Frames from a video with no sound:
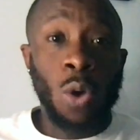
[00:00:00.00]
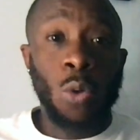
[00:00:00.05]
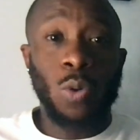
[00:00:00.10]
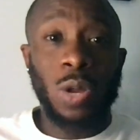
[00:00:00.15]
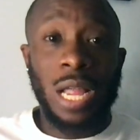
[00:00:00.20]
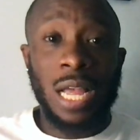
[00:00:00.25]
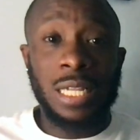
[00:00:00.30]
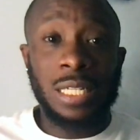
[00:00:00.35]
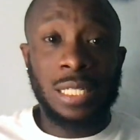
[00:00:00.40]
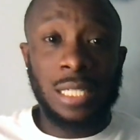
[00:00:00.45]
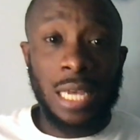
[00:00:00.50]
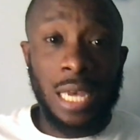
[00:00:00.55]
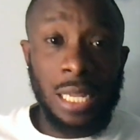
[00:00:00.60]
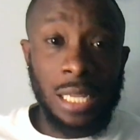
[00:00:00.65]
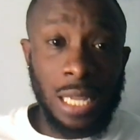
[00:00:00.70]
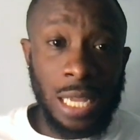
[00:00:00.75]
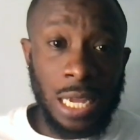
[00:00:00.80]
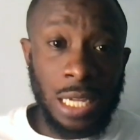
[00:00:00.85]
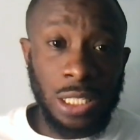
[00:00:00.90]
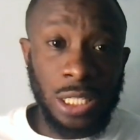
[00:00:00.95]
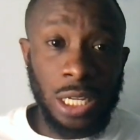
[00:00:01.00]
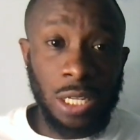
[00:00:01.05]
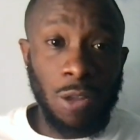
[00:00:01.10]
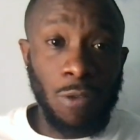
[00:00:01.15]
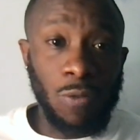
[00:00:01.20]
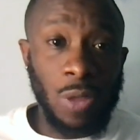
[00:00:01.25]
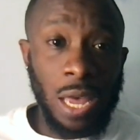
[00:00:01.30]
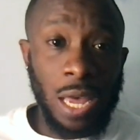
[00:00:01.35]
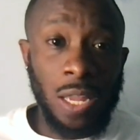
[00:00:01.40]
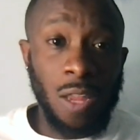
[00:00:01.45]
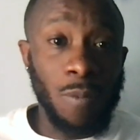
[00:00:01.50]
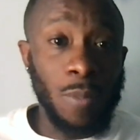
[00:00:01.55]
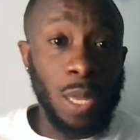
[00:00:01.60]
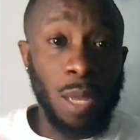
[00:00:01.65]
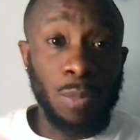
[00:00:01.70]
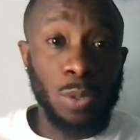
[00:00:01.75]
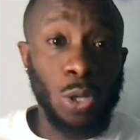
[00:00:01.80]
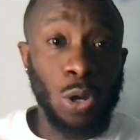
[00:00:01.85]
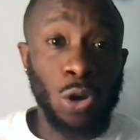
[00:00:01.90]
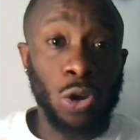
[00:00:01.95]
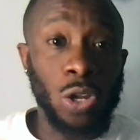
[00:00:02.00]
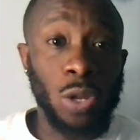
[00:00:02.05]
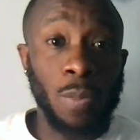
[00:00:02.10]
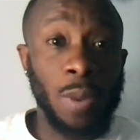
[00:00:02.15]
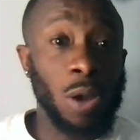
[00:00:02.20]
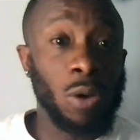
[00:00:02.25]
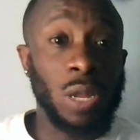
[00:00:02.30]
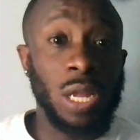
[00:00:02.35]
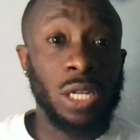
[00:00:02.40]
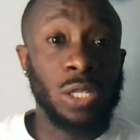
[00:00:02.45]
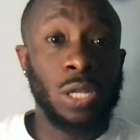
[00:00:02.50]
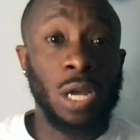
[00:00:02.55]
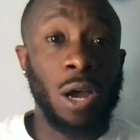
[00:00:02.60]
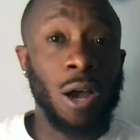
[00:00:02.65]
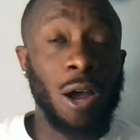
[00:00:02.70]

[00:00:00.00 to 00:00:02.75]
When I say the agenda of the enemy, I'm talking about uh,